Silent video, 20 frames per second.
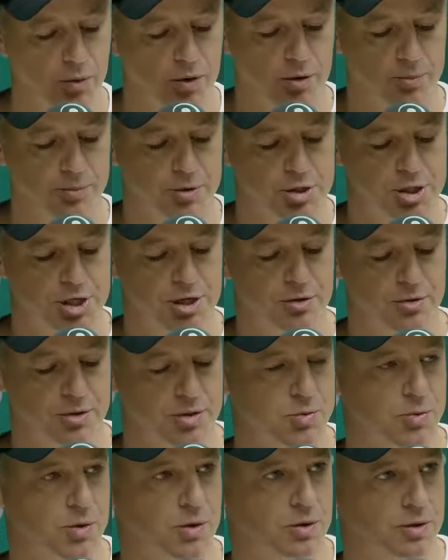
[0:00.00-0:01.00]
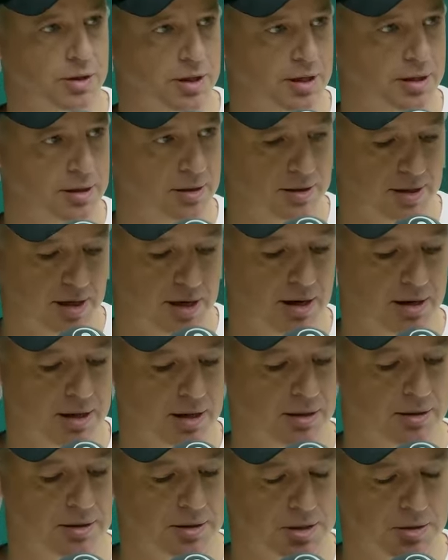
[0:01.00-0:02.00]
Quick one on Bashir as well, the
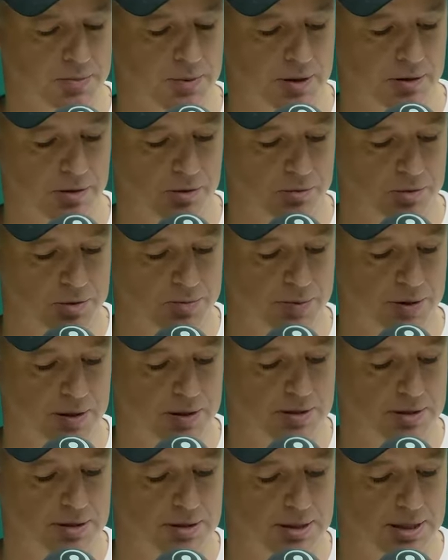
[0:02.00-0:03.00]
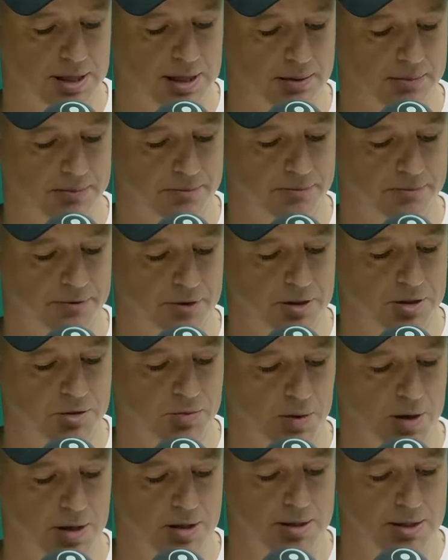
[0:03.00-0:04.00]
young England spinner that was picked for
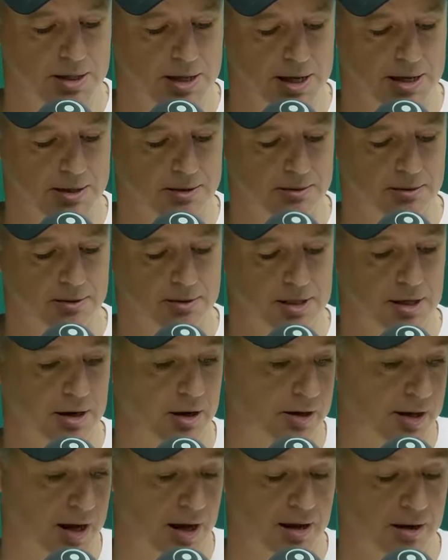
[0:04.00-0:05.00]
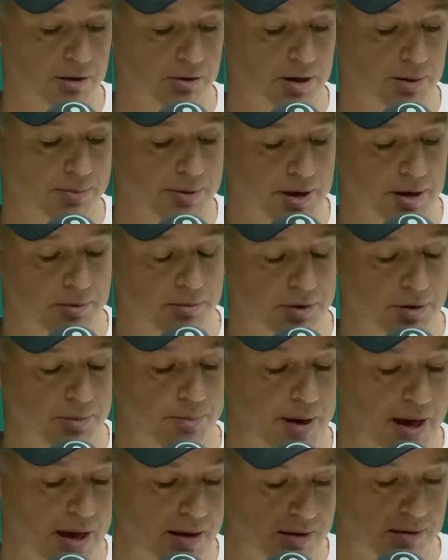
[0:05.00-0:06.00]
this one, and did okay, held up an end with
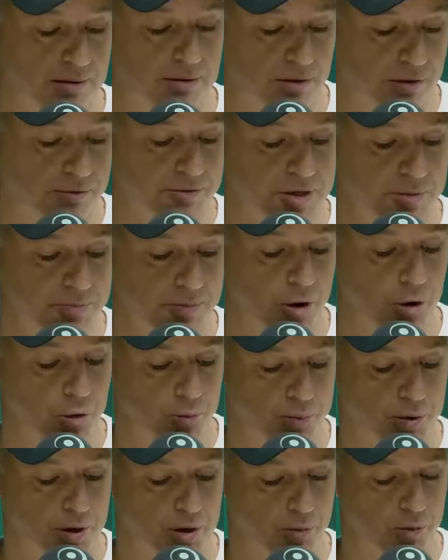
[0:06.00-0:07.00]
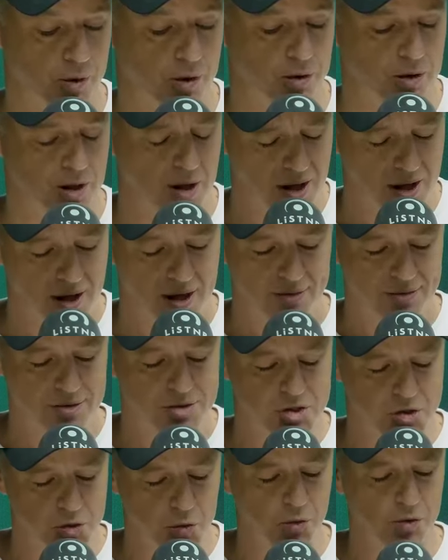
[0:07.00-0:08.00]
the bat and obviously bowled pretty well.
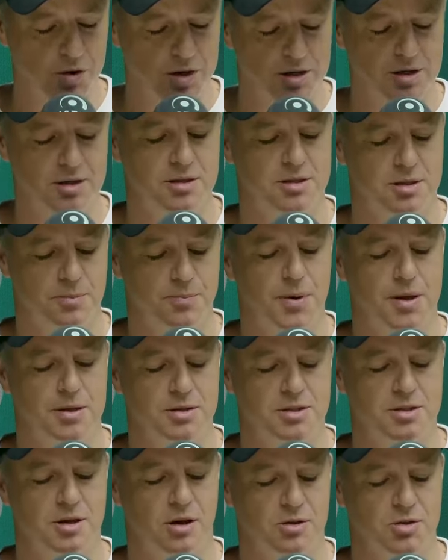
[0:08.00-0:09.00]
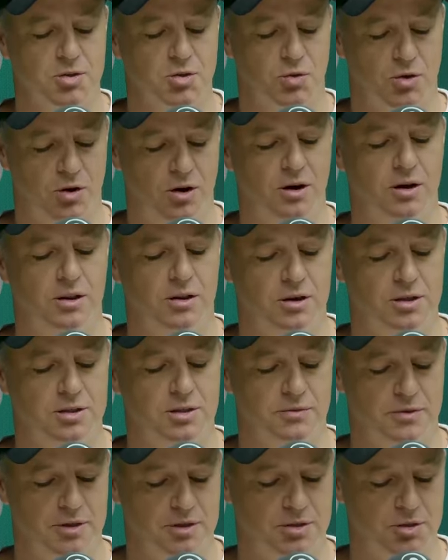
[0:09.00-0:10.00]
The story is that Ben Stokes saw
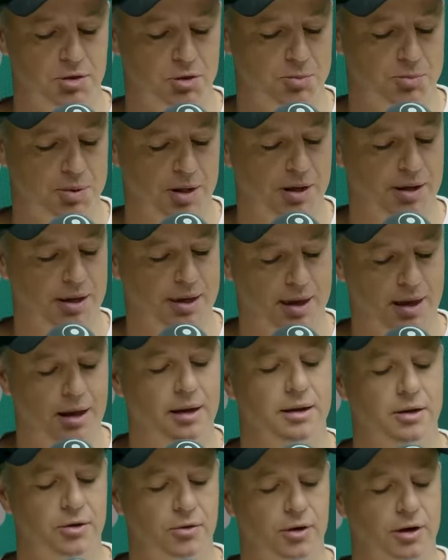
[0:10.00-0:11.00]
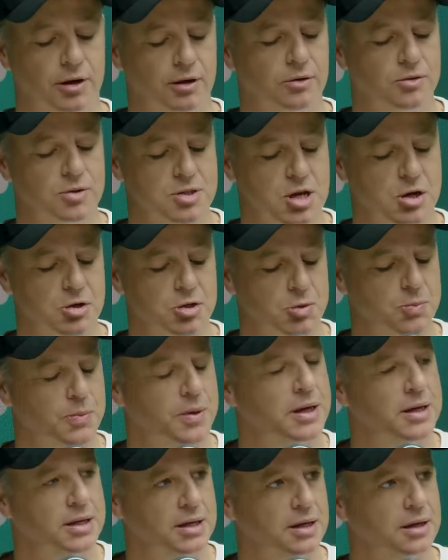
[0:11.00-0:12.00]
highlights of this dude playing county cricket on
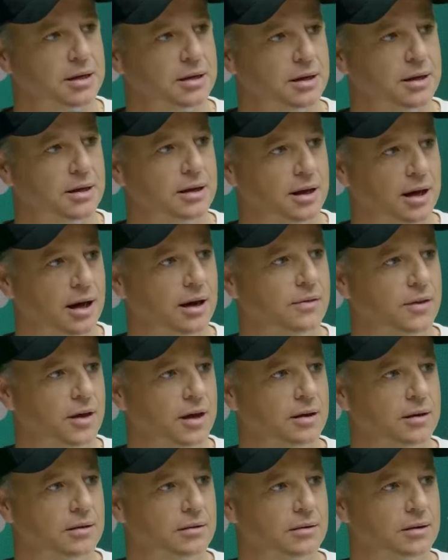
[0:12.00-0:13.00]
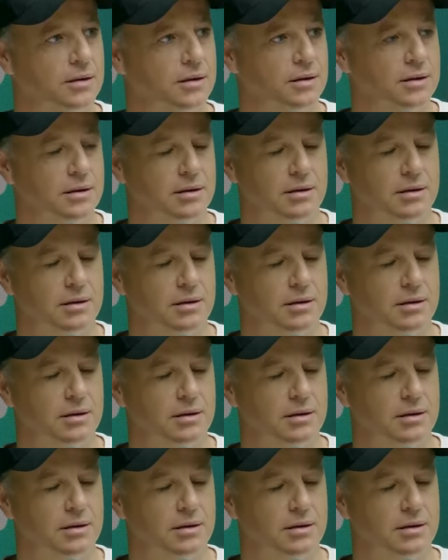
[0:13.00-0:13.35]
social media and then